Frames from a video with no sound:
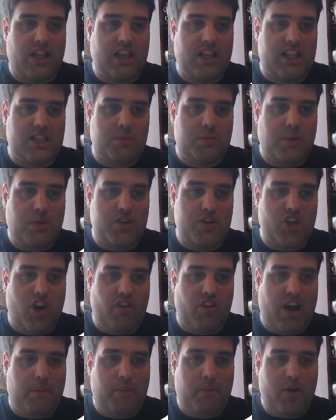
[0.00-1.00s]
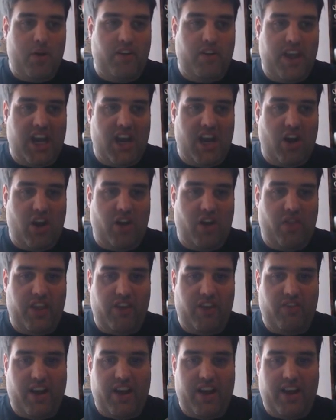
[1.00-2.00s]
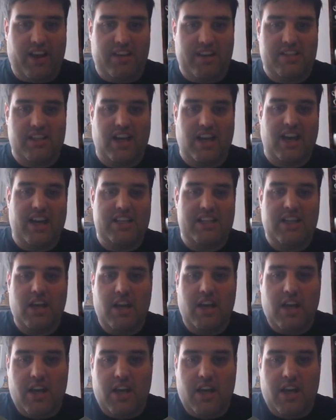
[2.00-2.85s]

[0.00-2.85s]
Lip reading: I click this publish your app here on the right hand side,